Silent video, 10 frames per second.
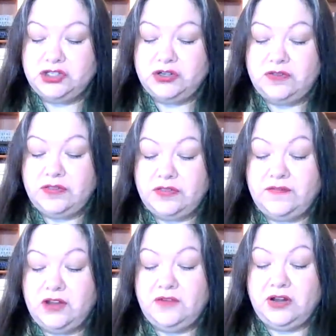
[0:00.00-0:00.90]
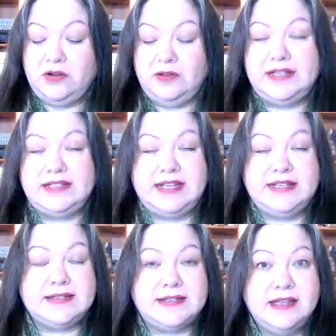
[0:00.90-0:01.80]
in the very, very early
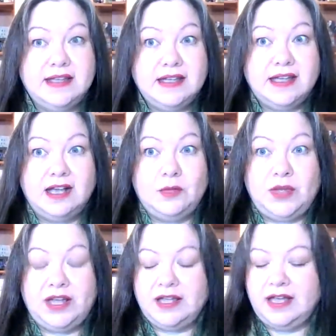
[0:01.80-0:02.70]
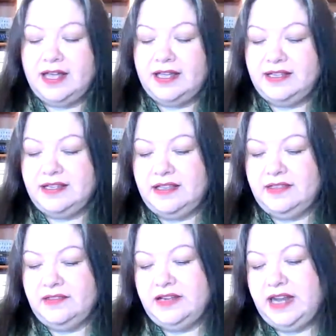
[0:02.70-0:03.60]
days among
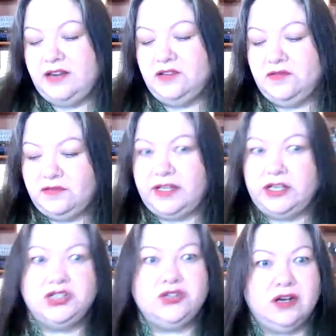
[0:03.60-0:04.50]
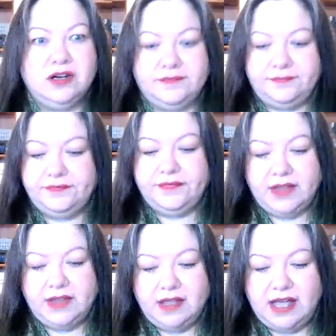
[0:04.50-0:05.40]
Native literature.
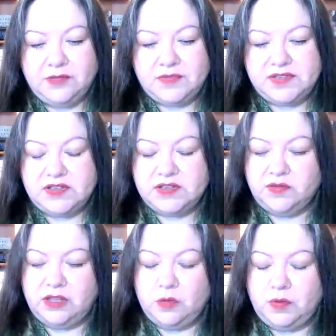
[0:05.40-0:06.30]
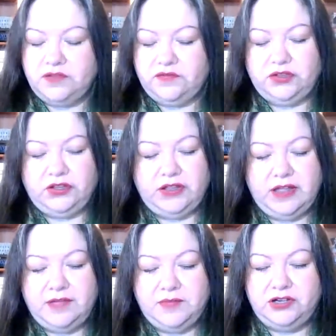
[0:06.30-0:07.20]
So it's a really wonderful
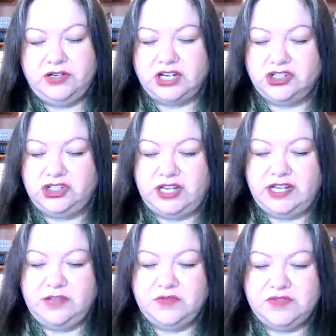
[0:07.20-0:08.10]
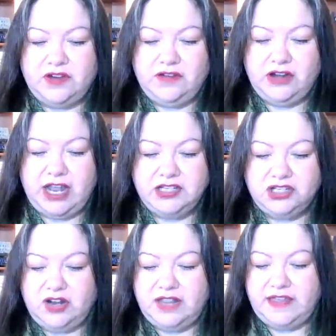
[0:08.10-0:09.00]
introduction. He was very, very kind to
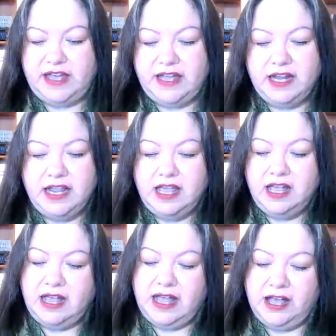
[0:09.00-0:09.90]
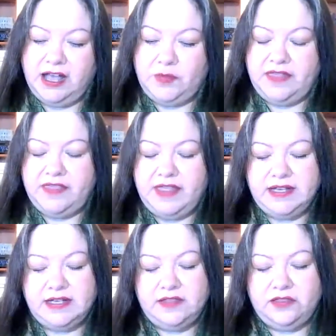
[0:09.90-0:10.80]
write that. And
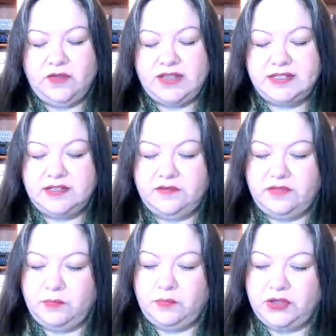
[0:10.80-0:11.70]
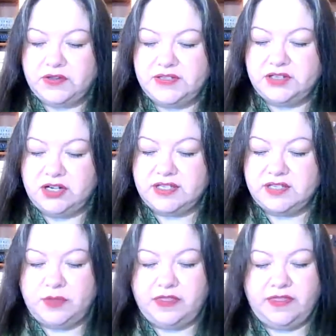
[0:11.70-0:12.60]
then the rest of the book starts
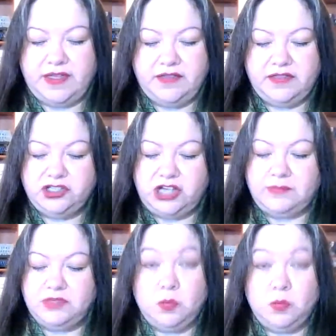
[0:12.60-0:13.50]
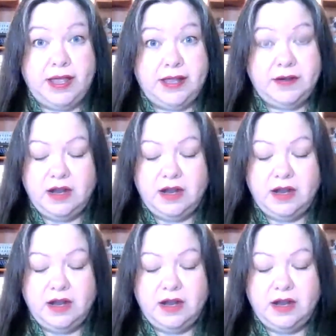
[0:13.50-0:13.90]
with the chapter 1,